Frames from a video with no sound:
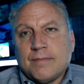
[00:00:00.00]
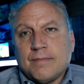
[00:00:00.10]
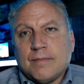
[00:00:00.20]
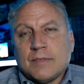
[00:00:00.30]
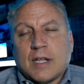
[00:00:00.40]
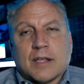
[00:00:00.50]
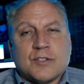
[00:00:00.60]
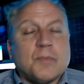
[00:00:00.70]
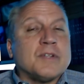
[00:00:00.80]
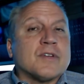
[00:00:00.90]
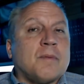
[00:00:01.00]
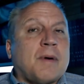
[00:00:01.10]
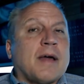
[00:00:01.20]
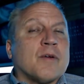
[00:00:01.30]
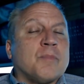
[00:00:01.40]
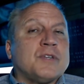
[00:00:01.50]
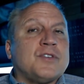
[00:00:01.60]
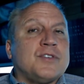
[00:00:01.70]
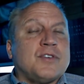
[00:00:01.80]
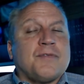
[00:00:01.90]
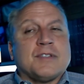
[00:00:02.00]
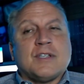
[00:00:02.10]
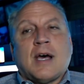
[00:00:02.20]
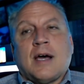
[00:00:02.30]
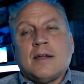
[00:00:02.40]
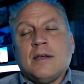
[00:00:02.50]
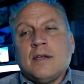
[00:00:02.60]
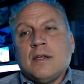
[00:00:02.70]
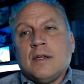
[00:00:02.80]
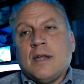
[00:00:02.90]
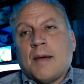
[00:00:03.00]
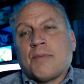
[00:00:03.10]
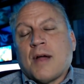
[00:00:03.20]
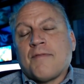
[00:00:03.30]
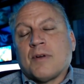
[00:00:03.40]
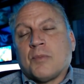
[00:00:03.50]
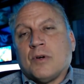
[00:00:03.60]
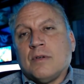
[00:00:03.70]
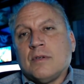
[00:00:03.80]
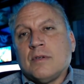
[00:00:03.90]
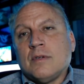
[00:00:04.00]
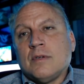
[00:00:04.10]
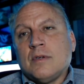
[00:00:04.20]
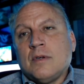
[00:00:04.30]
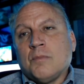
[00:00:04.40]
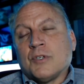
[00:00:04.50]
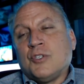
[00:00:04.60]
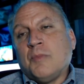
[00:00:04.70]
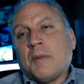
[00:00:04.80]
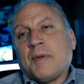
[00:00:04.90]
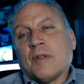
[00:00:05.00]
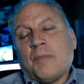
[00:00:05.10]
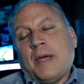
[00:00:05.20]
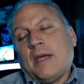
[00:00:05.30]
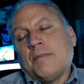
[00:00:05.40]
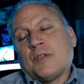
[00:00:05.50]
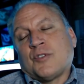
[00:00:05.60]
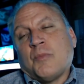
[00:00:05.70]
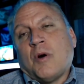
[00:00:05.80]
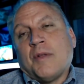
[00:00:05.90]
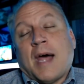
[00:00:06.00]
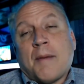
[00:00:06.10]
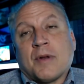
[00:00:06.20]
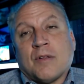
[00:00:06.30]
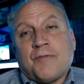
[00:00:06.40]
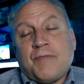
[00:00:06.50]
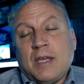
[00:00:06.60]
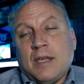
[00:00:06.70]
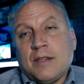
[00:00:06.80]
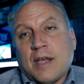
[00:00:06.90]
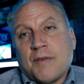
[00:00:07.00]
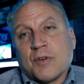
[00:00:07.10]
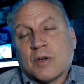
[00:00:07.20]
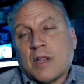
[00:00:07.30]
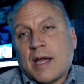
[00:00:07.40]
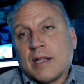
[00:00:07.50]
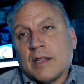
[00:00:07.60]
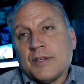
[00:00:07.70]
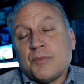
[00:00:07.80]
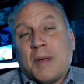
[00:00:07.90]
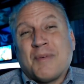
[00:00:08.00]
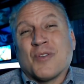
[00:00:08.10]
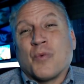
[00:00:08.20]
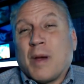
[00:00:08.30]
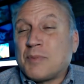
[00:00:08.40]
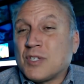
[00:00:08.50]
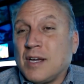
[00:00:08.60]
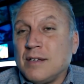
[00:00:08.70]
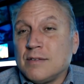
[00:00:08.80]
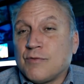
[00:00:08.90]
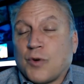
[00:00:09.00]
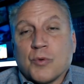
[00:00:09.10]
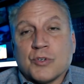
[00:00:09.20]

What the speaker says: It's not like somebody's going to buy their business if it's not net profitable. But you might be able to pay them a small nominal fee to have their client list, maybe their website, forward